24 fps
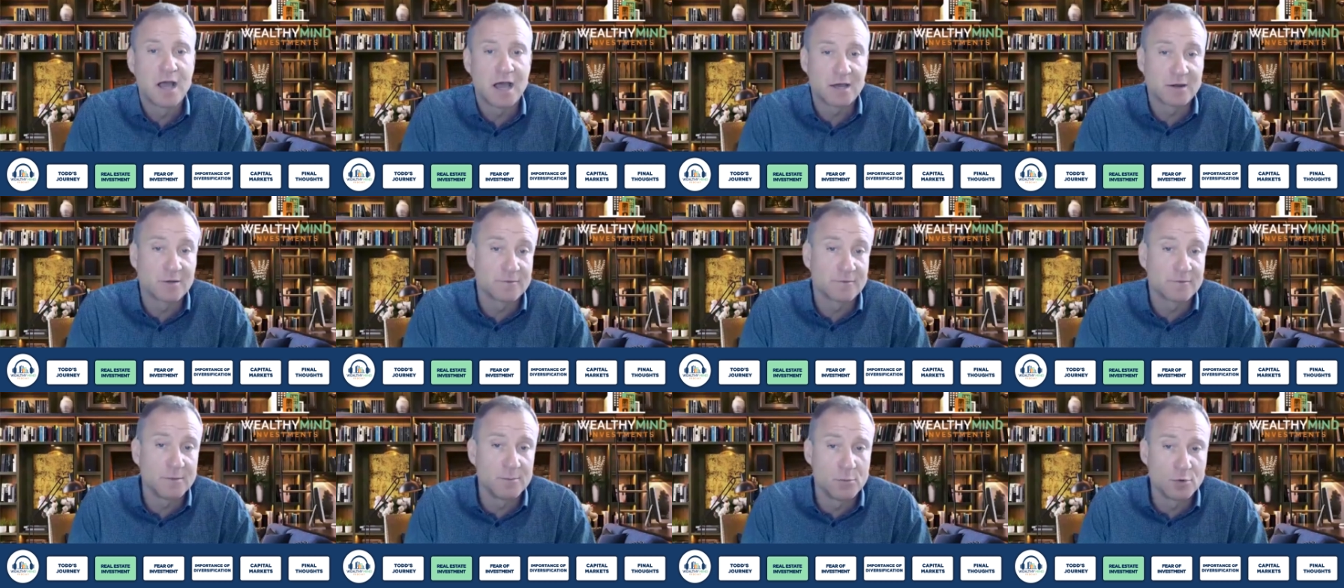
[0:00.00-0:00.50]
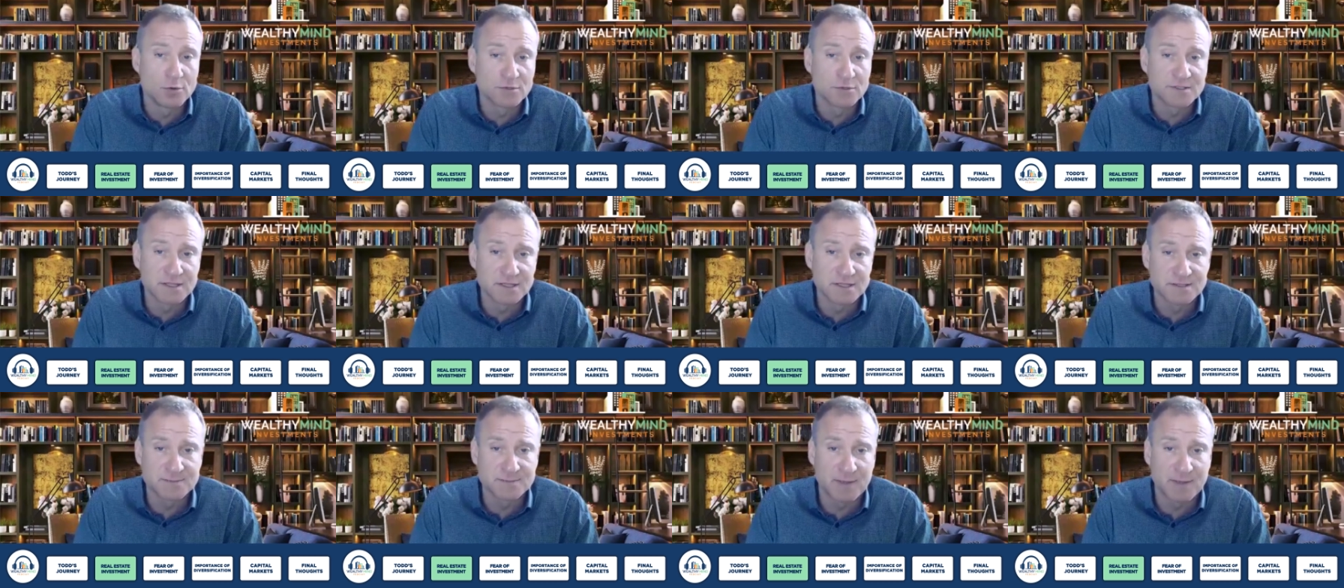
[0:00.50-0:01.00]
out of the
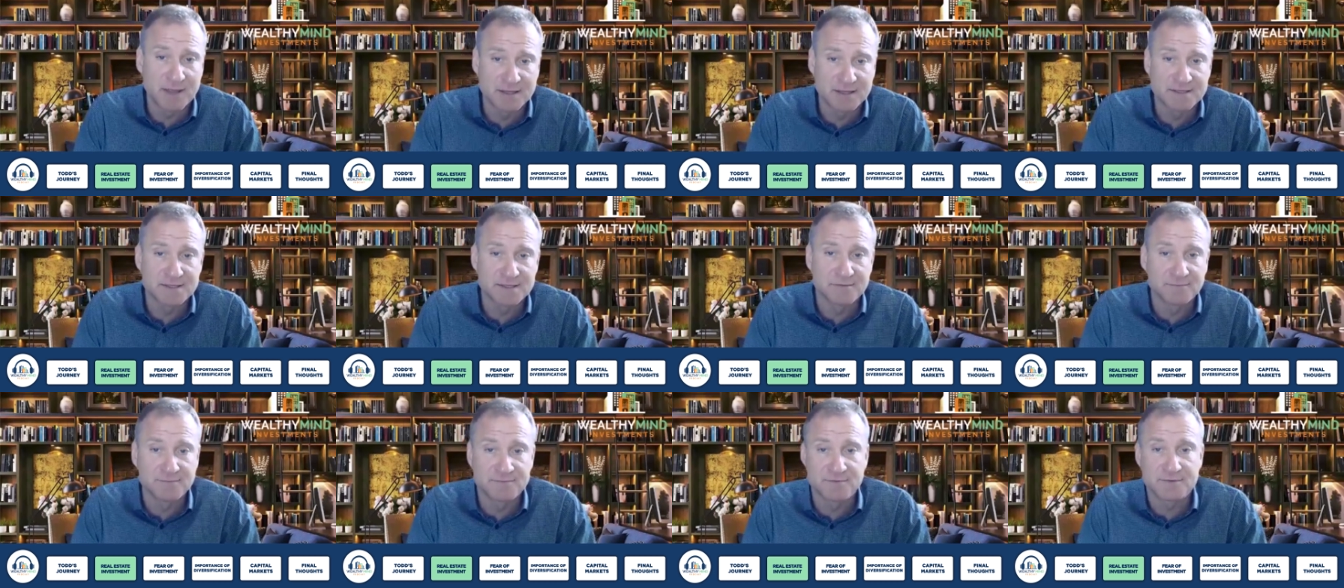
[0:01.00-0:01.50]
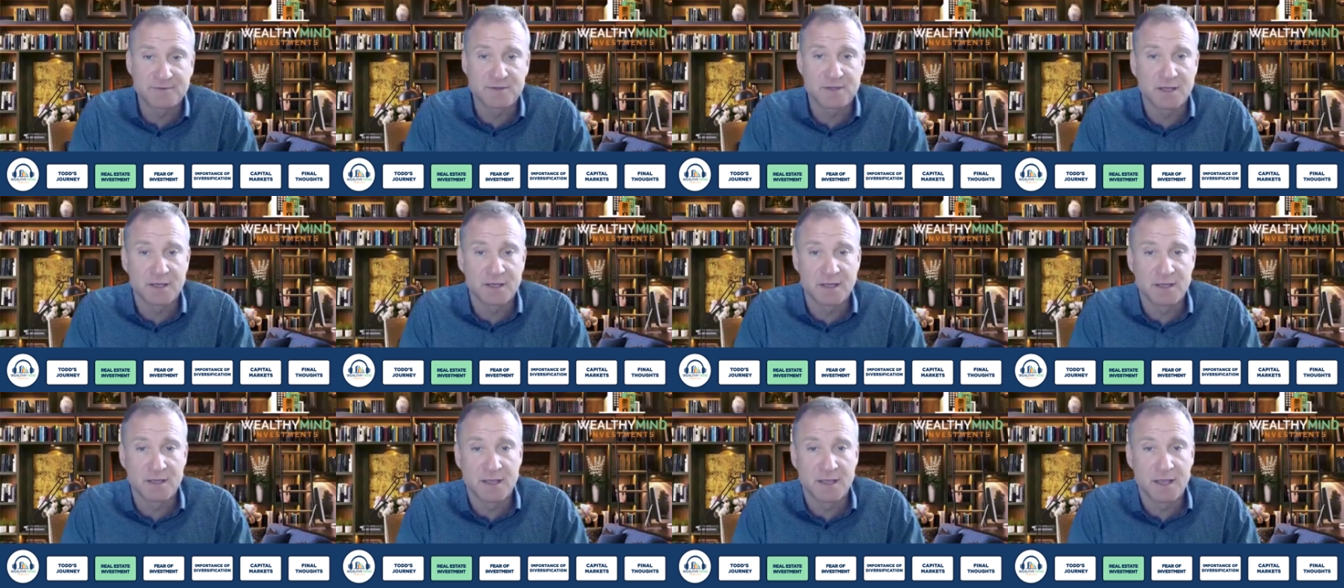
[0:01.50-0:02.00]
most expensive
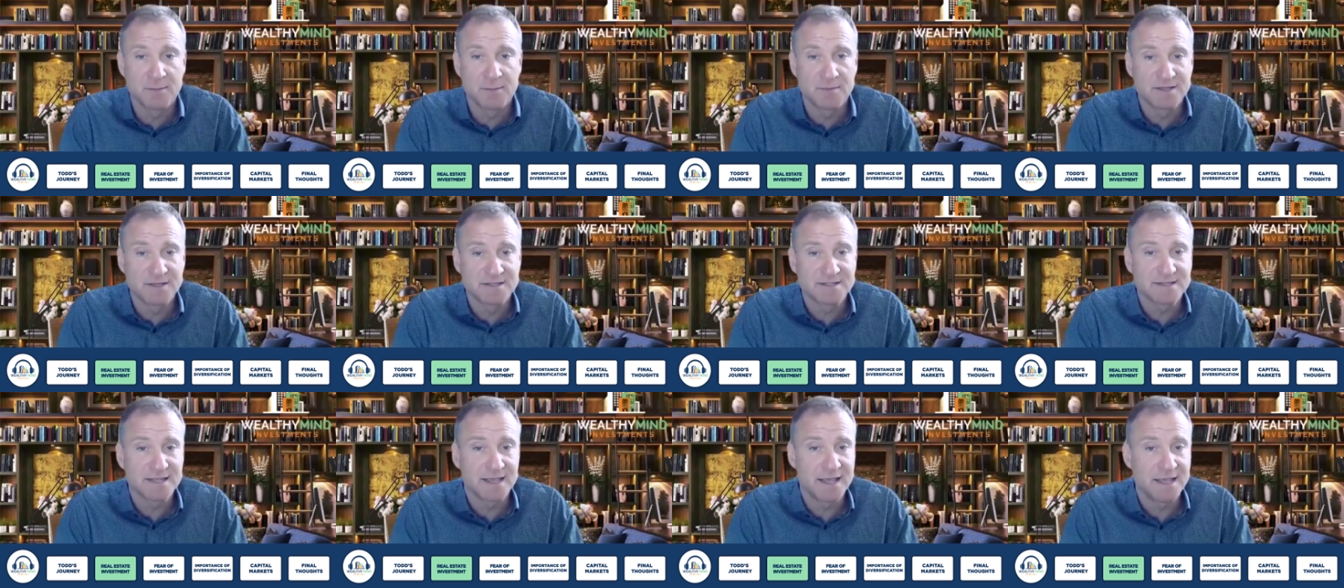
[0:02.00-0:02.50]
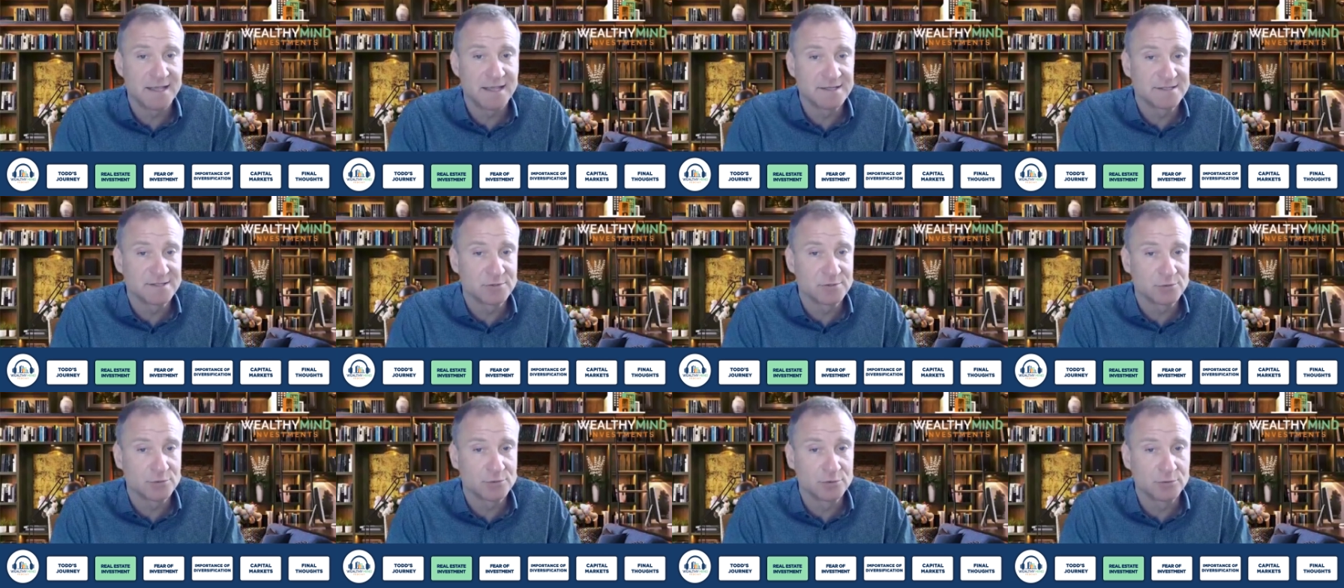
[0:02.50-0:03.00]

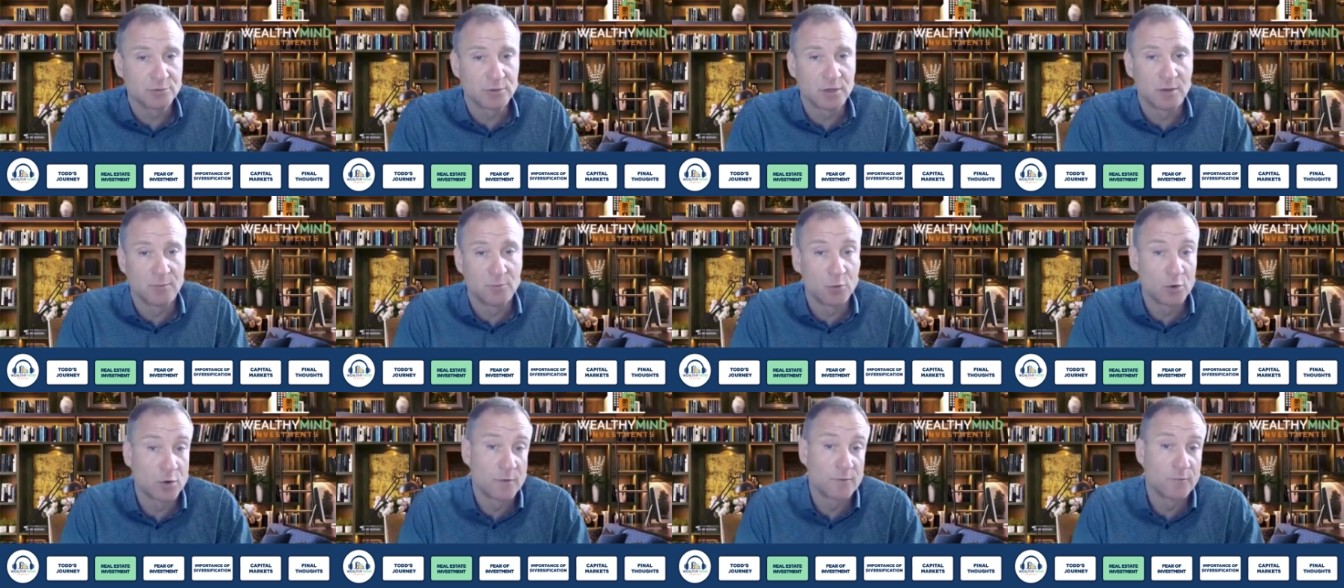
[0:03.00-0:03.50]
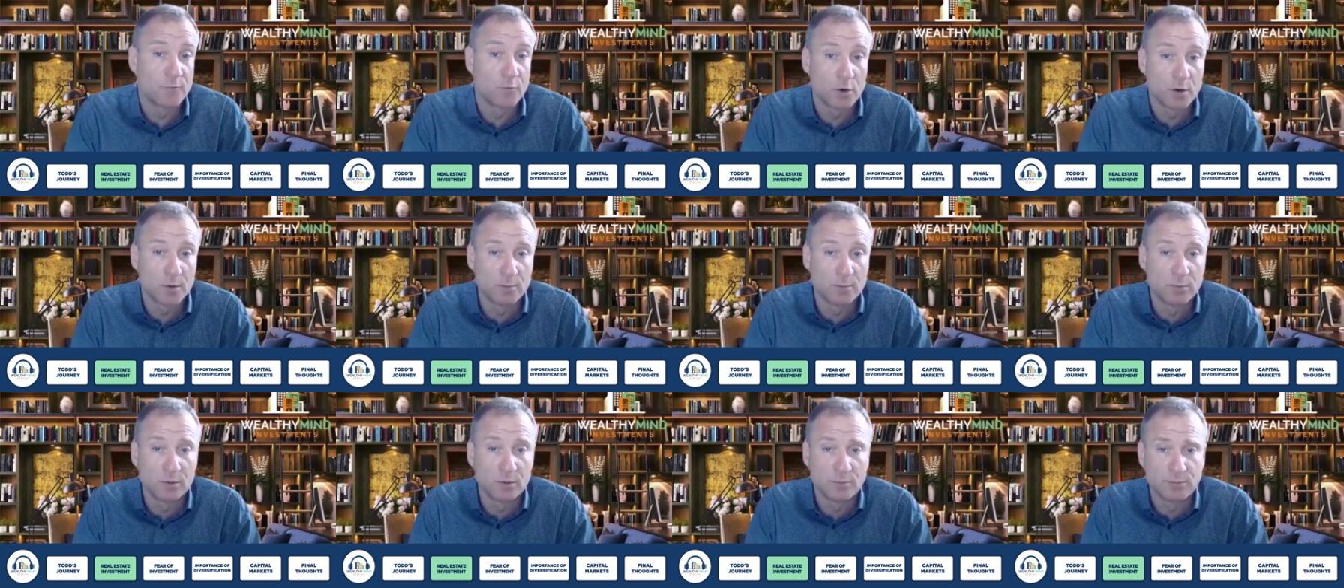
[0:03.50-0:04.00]
MSAs to more
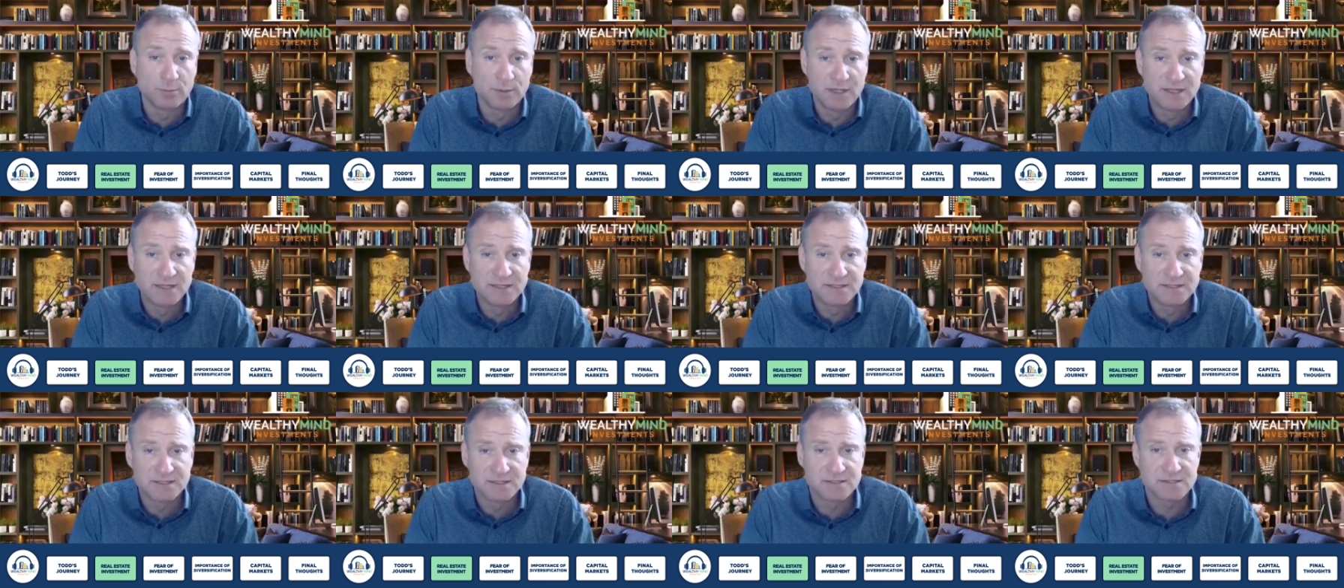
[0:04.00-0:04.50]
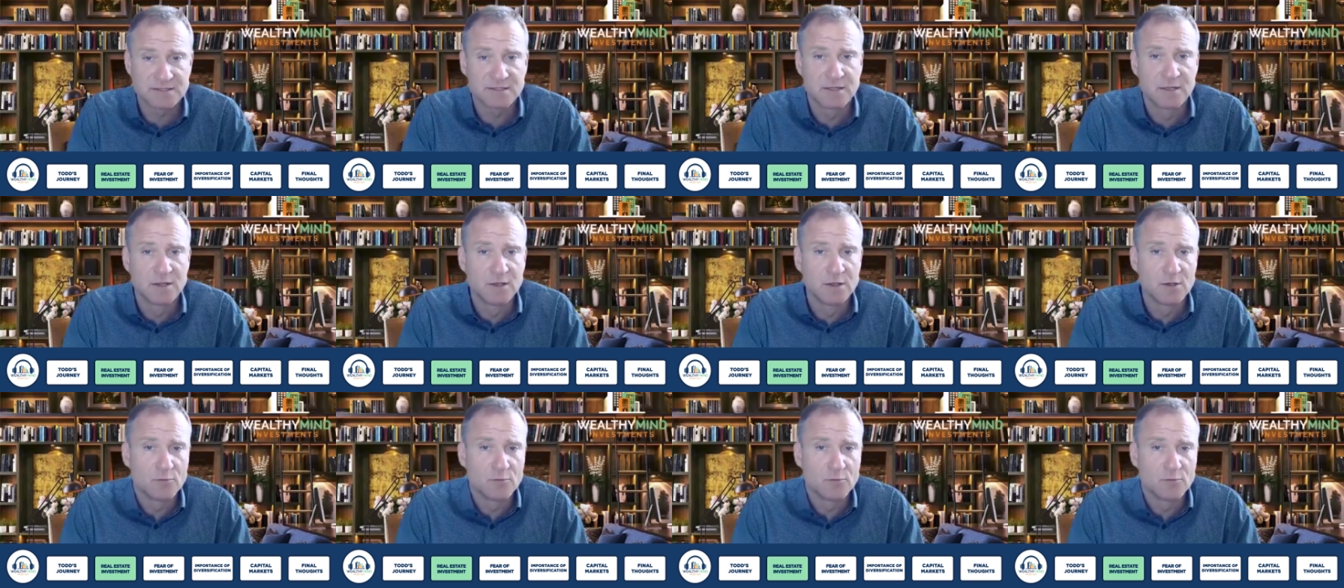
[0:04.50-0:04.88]
affordable places.